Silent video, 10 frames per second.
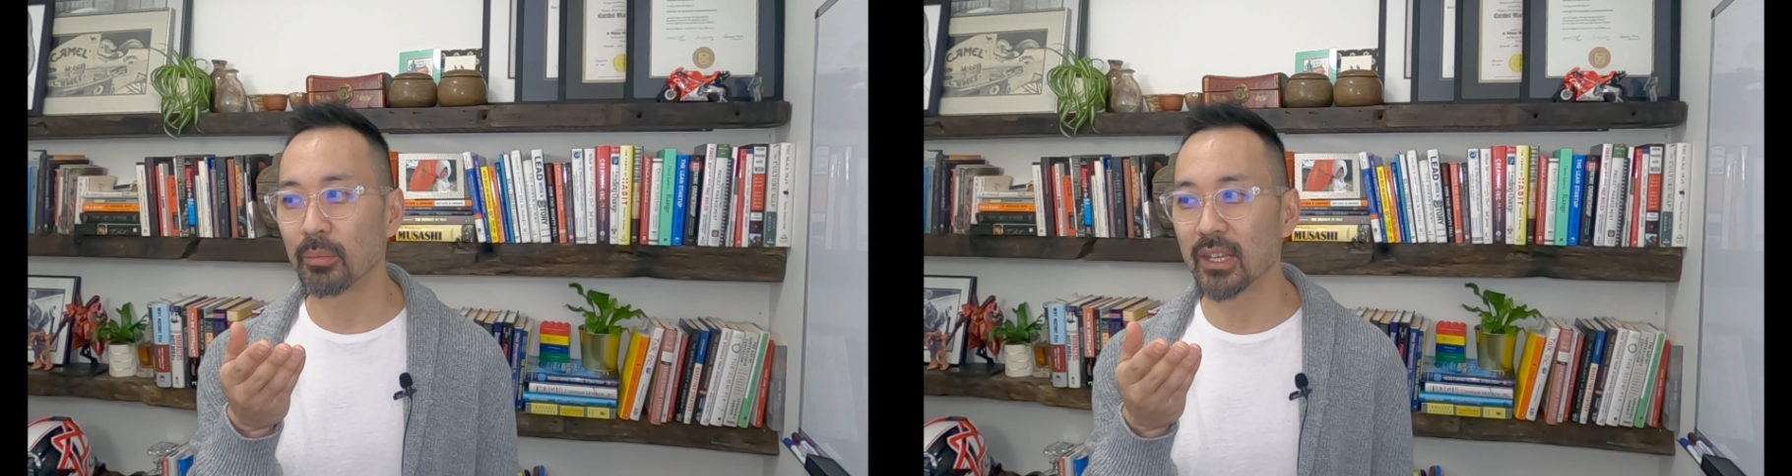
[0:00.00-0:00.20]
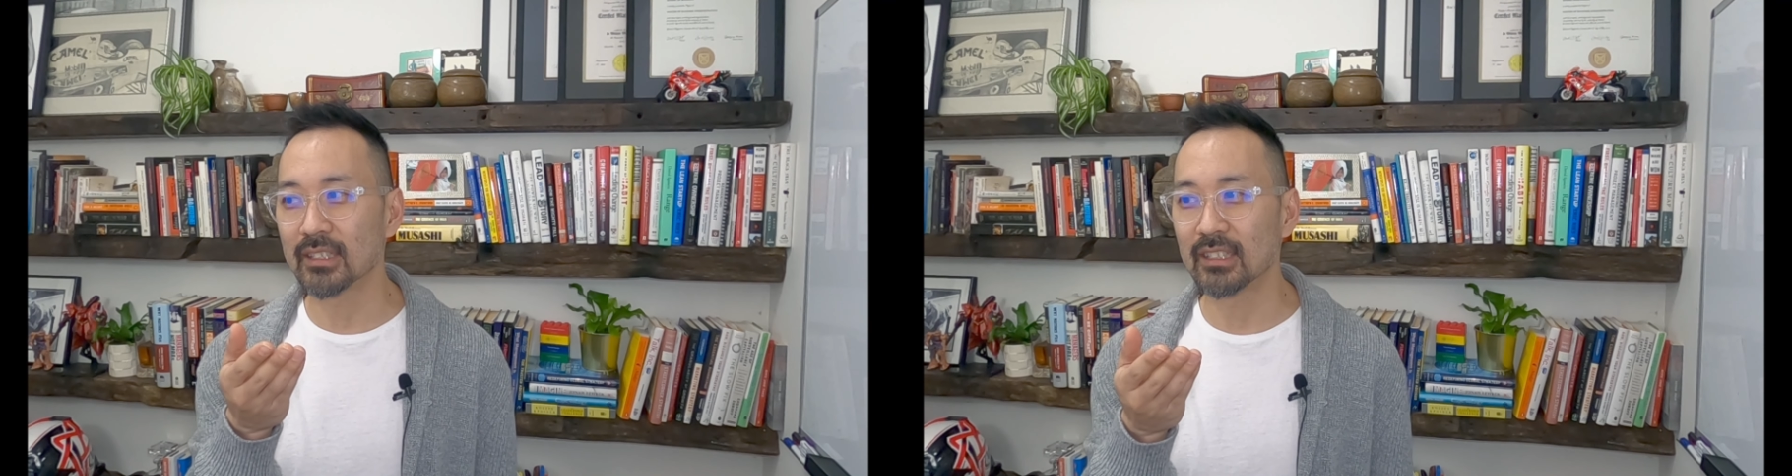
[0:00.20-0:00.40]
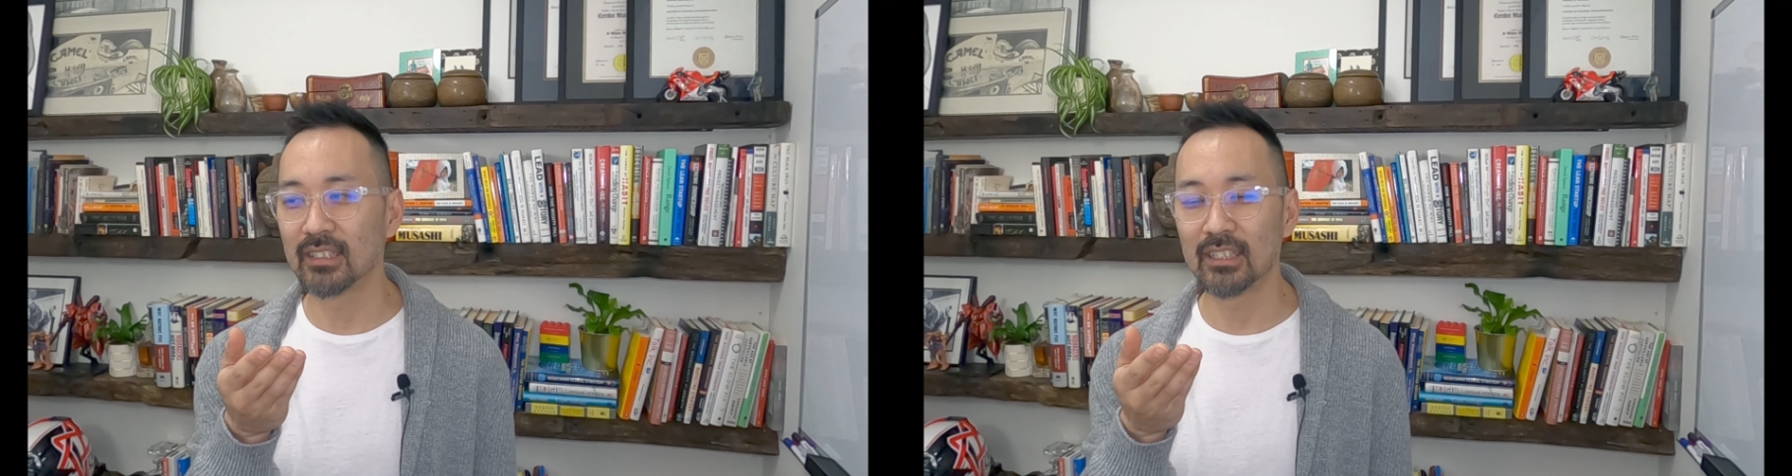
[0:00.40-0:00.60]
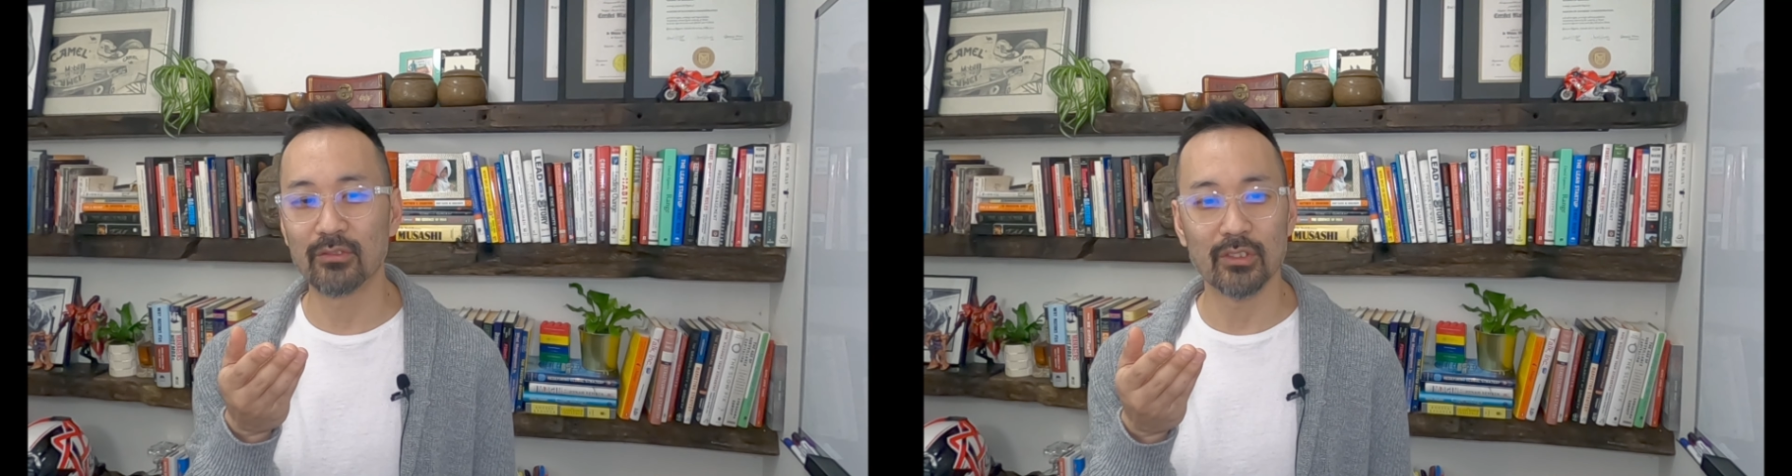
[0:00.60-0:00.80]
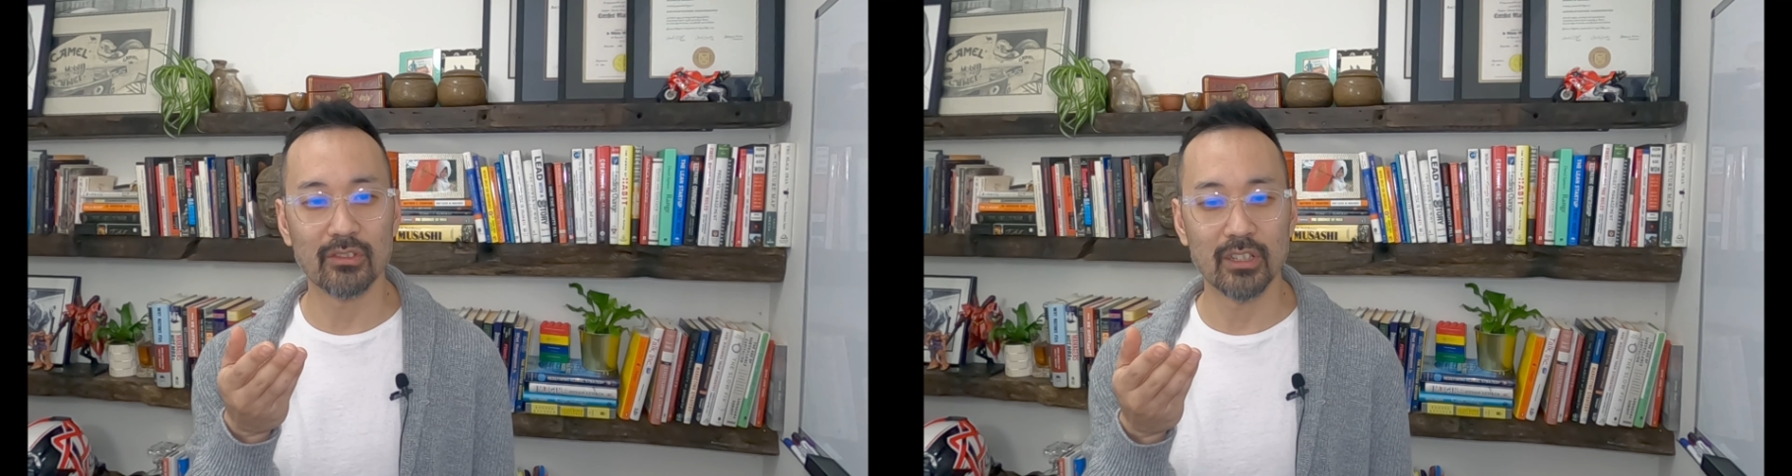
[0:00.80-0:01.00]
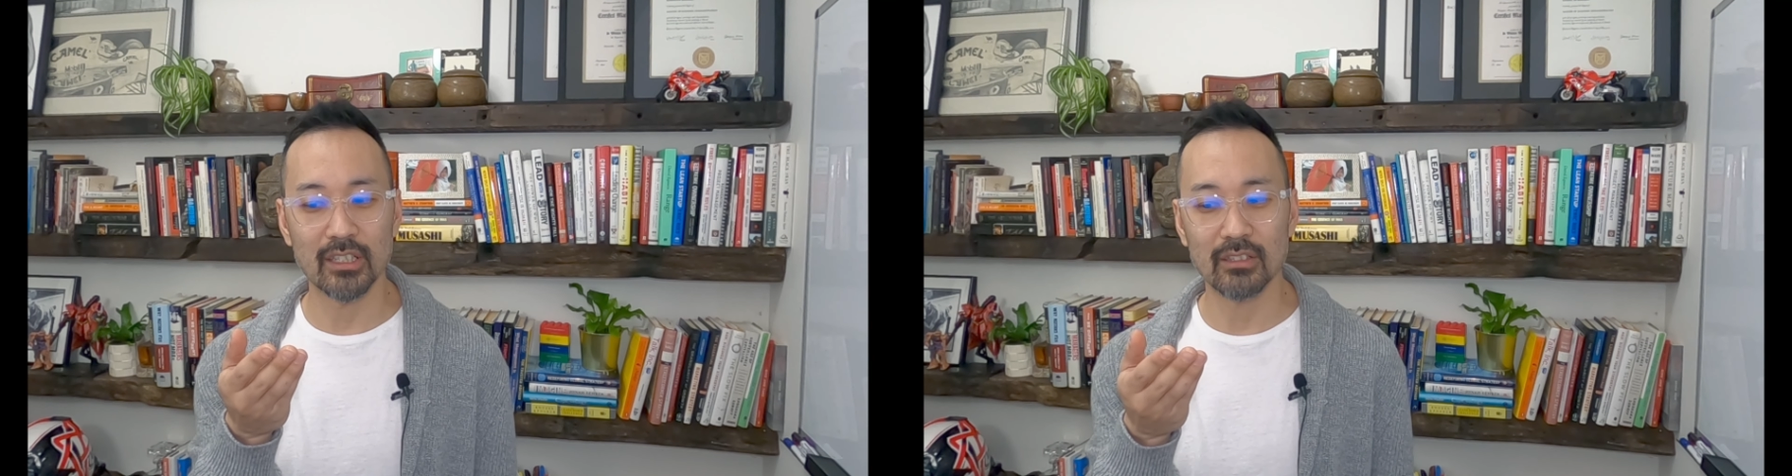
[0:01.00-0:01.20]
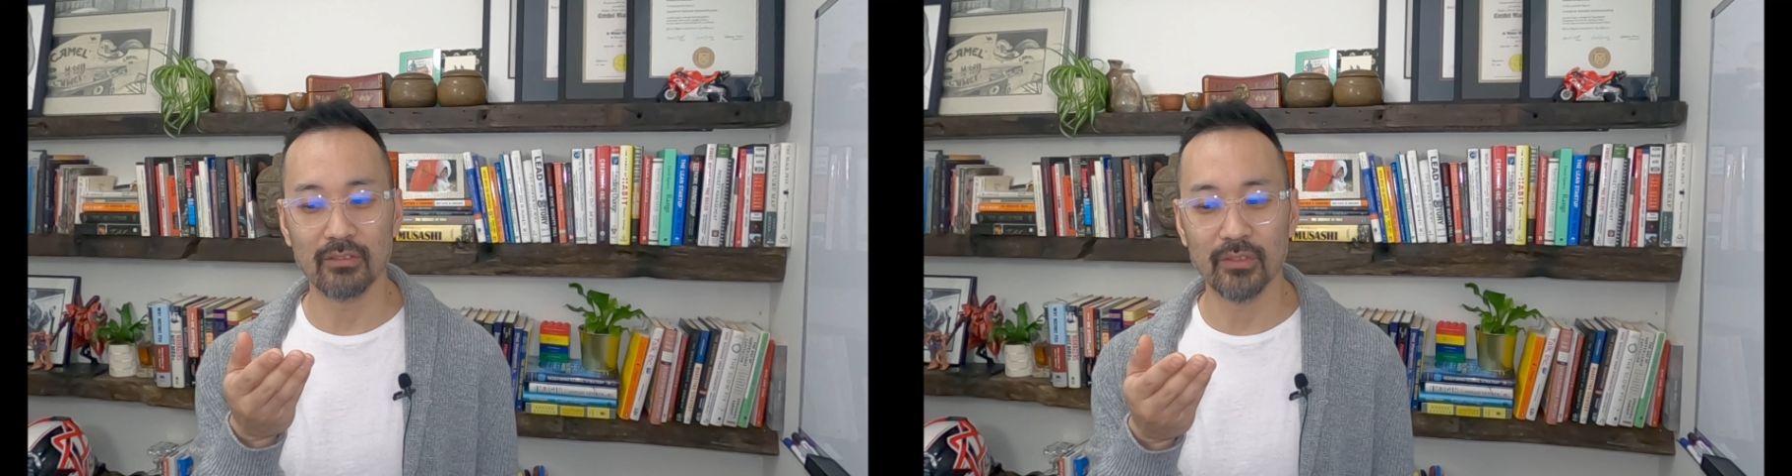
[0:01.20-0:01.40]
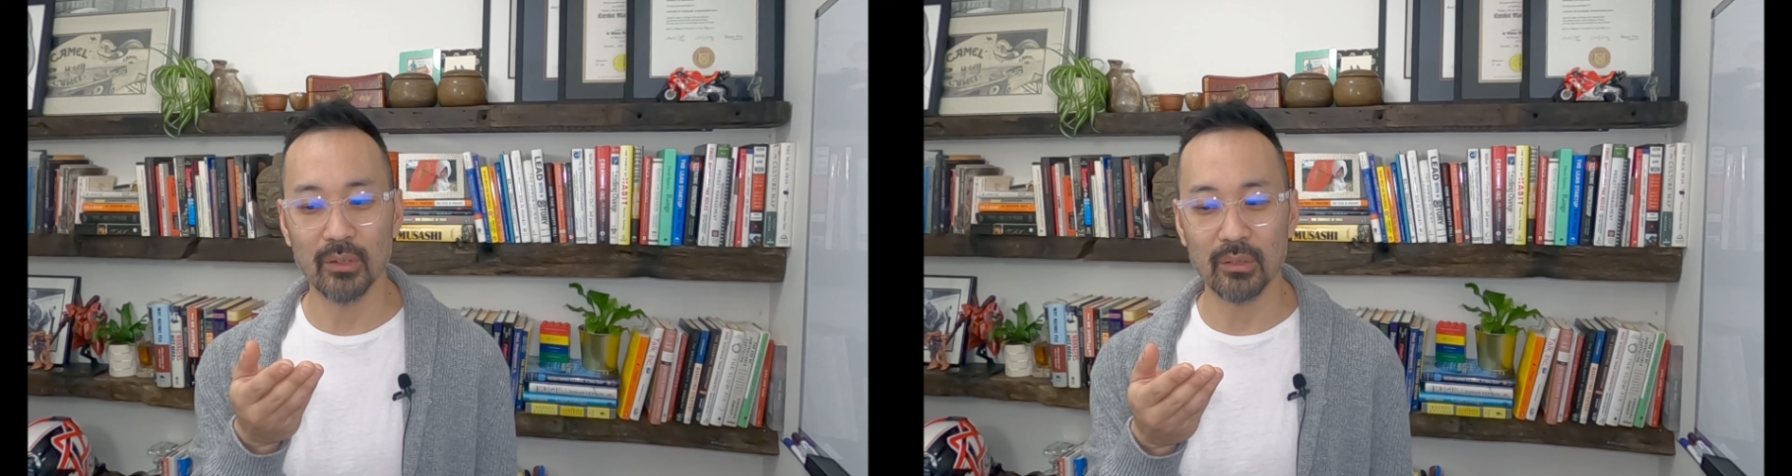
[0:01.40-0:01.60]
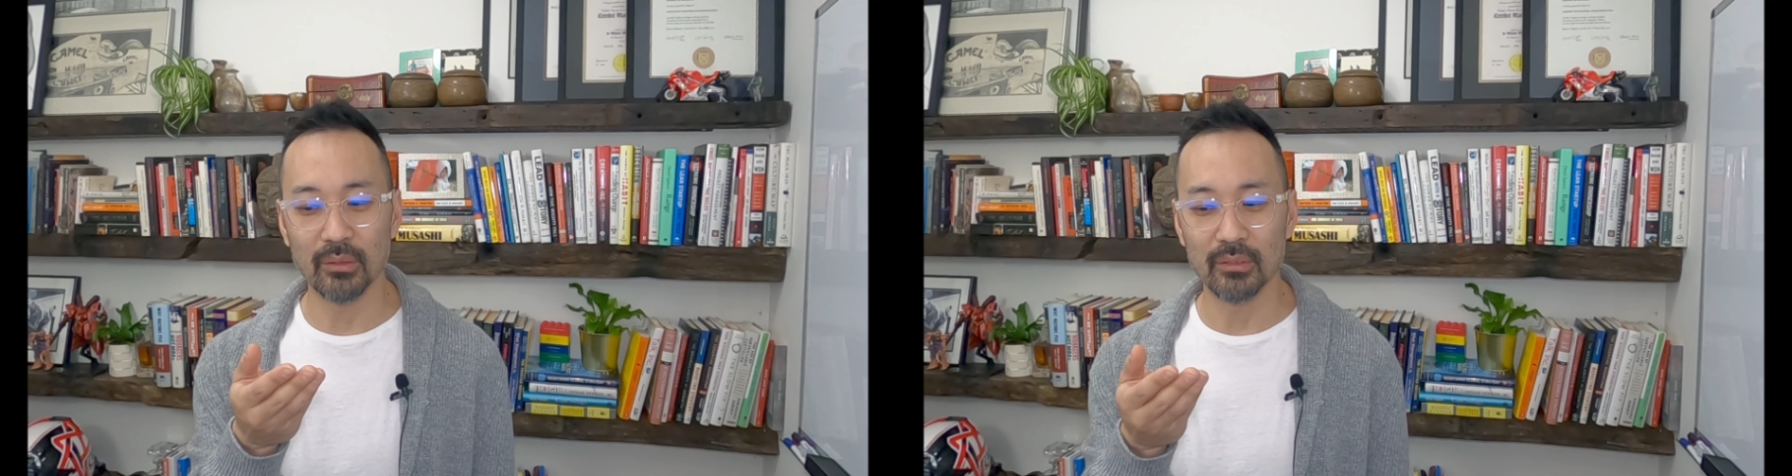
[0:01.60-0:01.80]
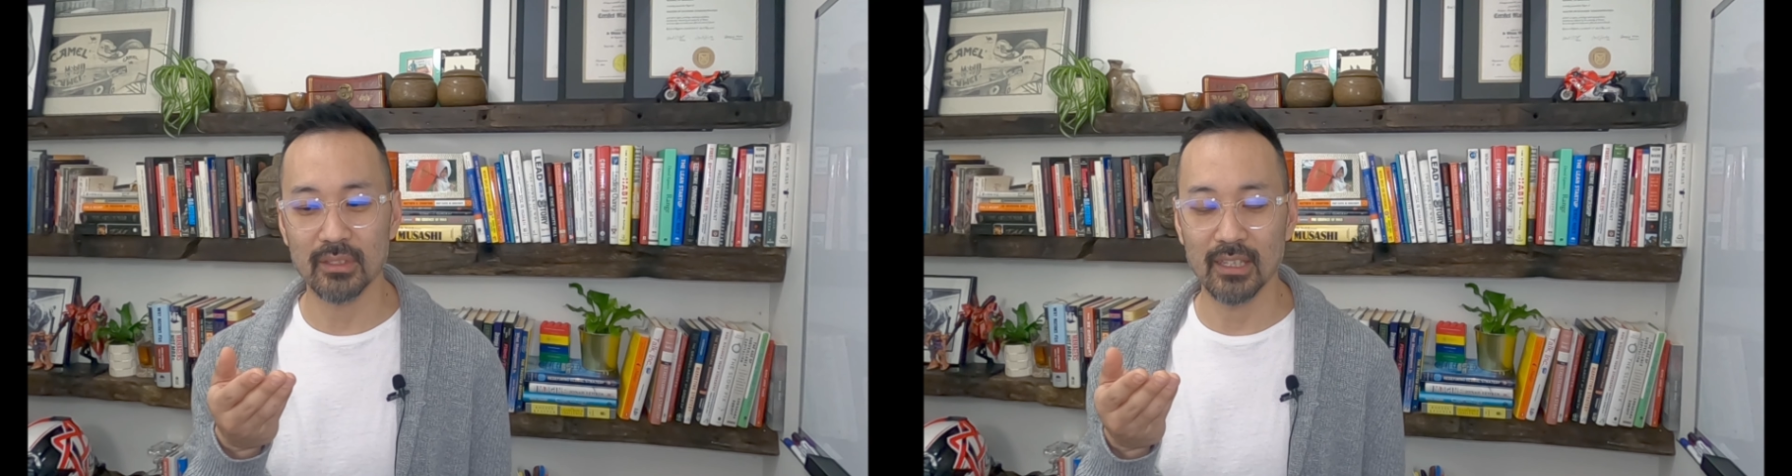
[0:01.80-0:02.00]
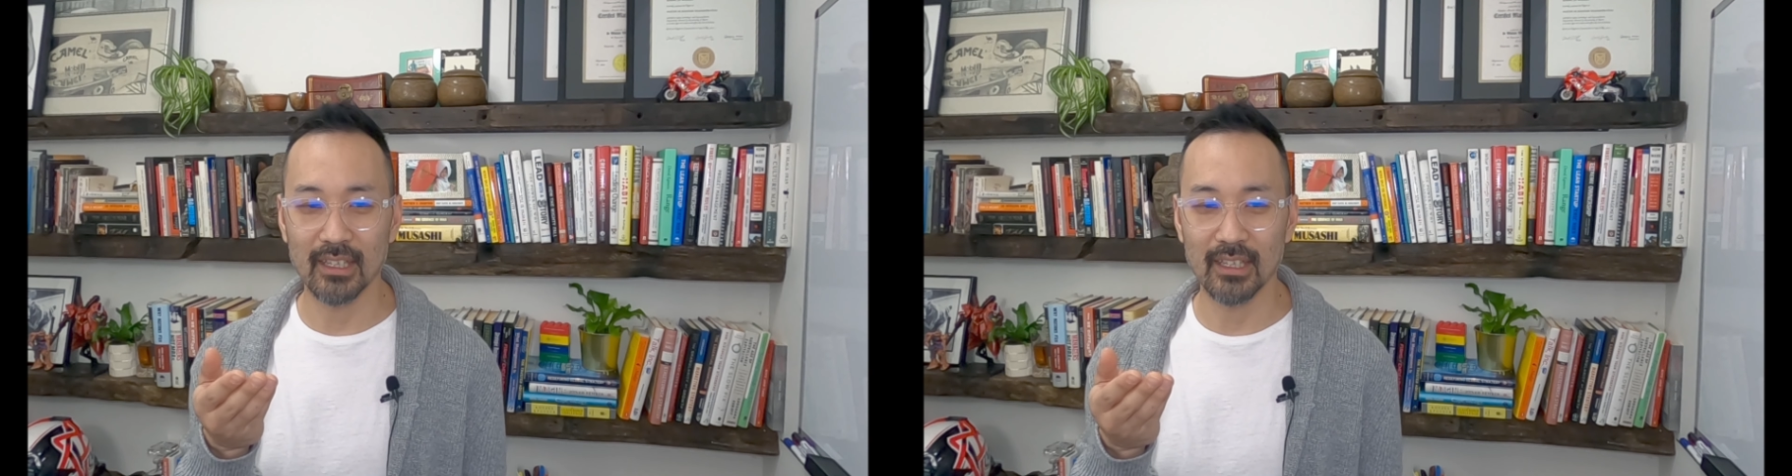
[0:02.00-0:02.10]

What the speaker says: replace the need for traditional photos.